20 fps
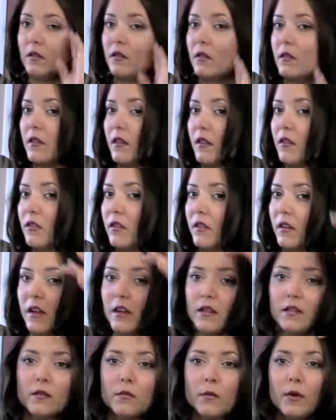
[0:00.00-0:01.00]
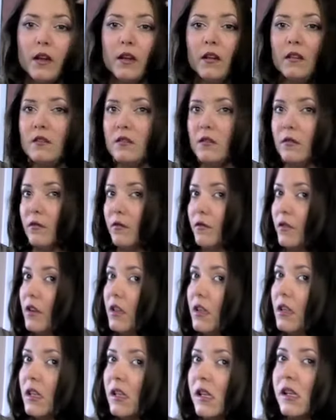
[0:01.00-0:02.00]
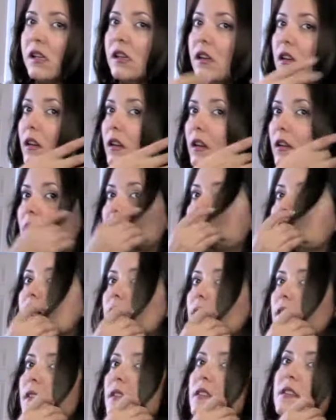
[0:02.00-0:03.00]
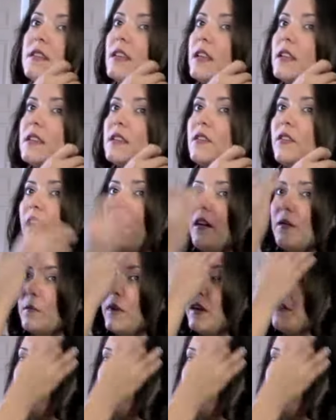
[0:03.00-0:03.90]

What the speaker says: So I just like the way it sort of sits around my